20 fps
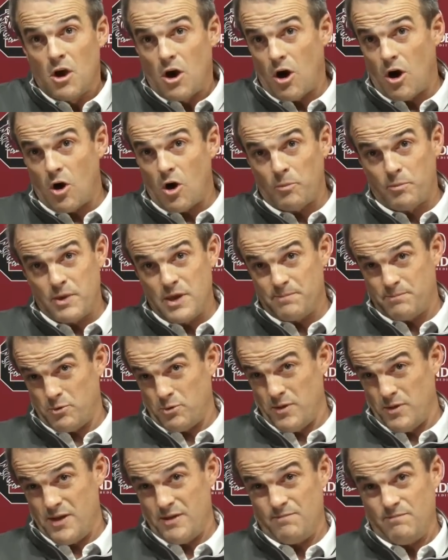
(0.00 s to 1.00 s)
All
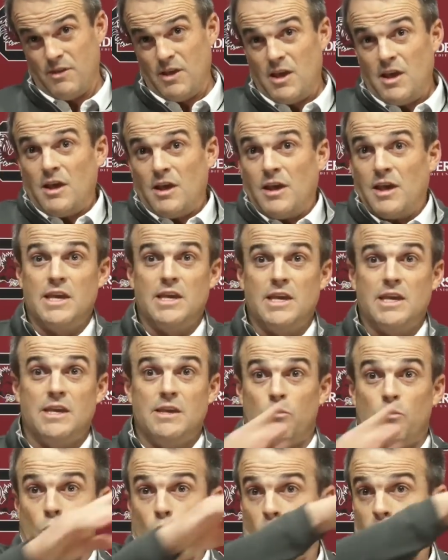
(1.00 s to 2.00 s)
people that
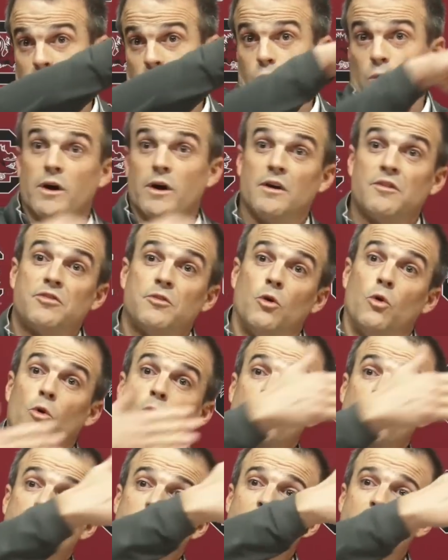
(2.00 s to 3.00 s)
he worked with
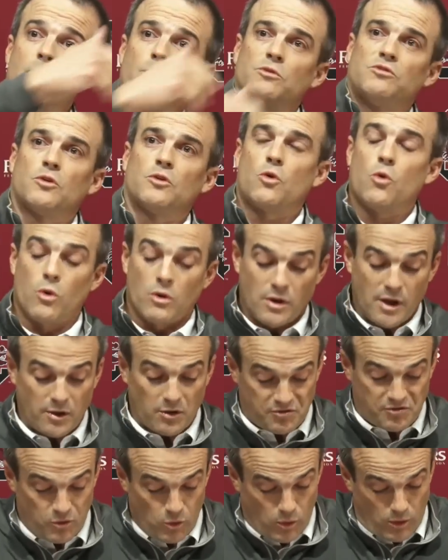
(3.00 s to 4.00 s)
or Dowell was the
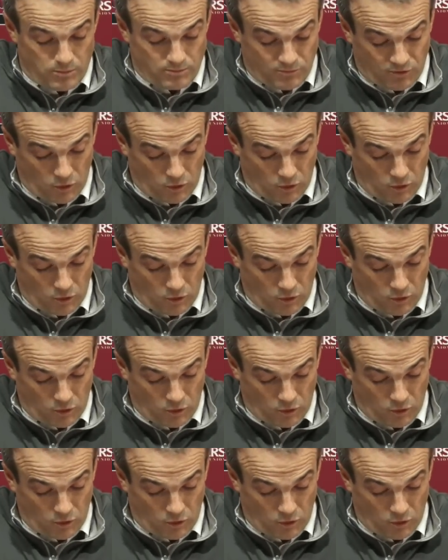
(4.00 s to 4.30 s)
coordinator for.